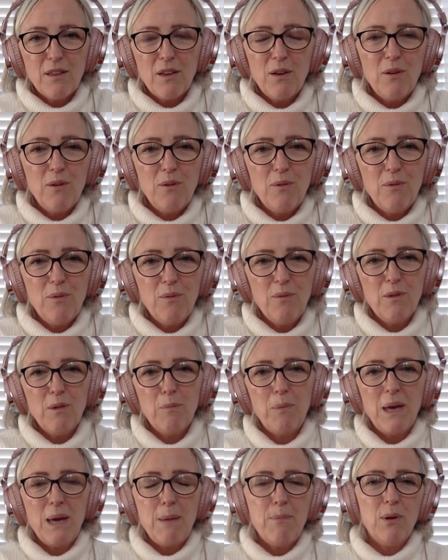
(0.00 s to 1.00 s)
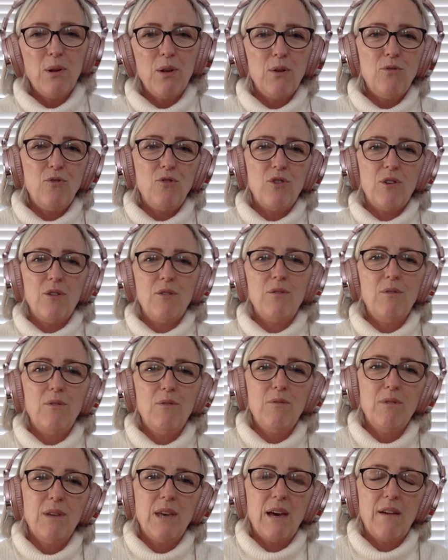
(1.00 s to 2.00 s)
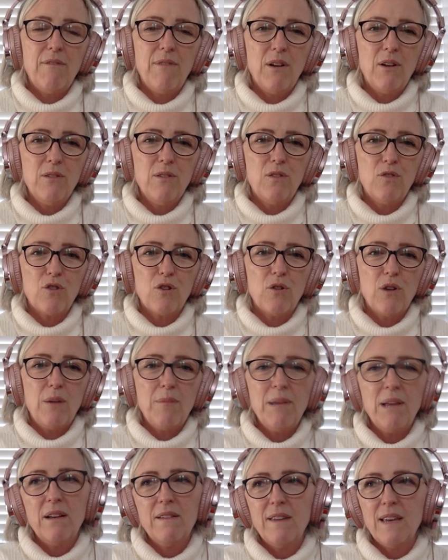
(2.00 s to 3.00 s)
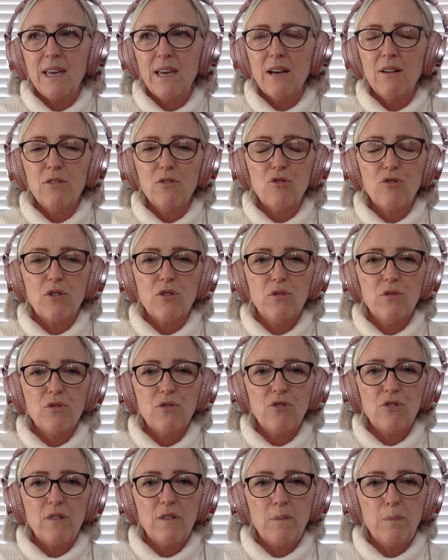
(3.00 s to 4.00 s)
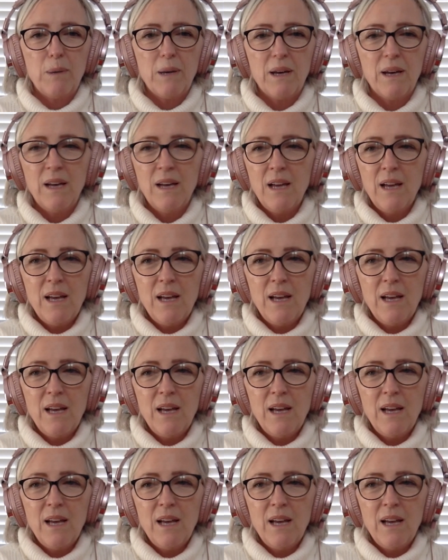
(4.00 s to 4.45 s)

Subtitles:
the people who do get I mean, I did get ultra cautious, but